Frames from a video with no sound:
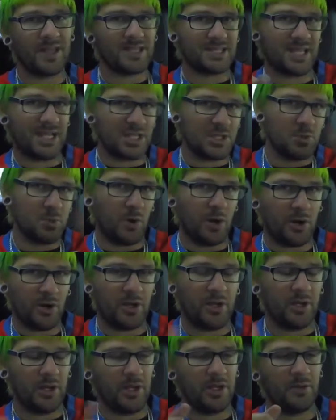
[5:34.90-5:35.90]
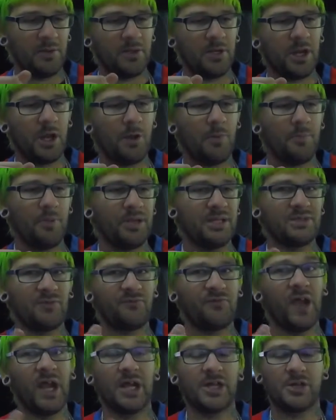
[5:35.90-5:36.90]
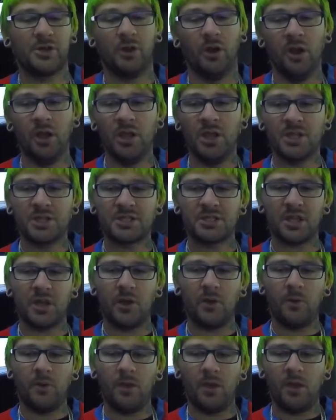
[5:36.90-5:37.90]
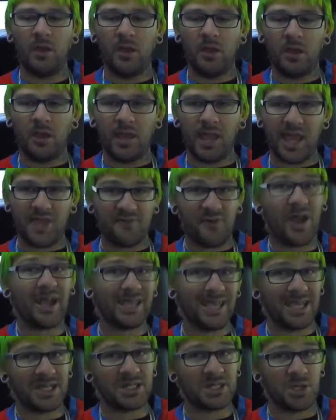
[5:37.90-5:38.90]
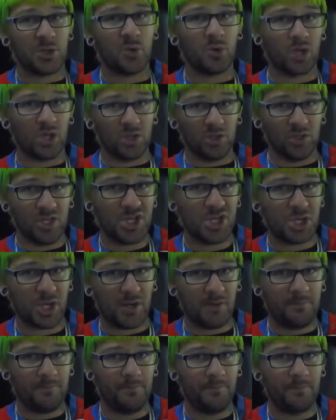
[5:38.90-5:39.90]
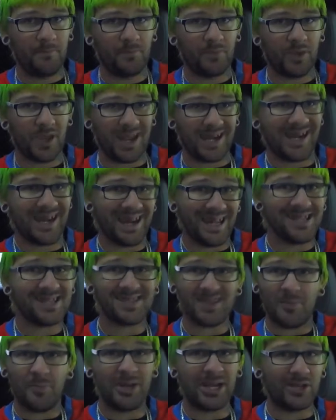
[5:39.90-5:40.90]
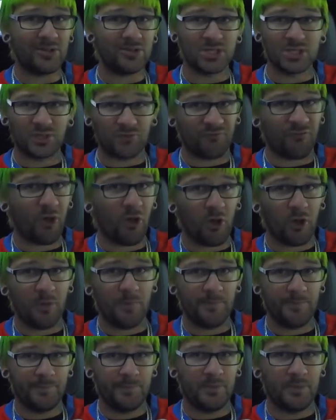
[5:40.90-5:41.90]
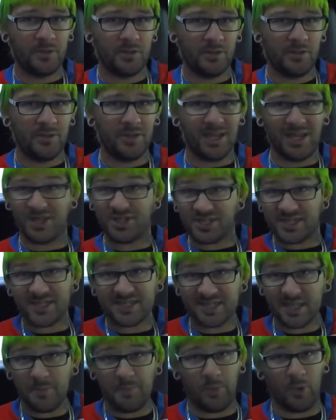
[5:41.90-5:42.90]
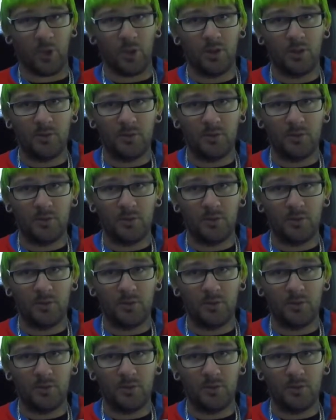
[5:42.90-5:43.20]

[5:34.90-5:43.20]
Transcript: that's where it plays a factor. So, if I get into a collision, and it is somebody else's fault, it's just simple.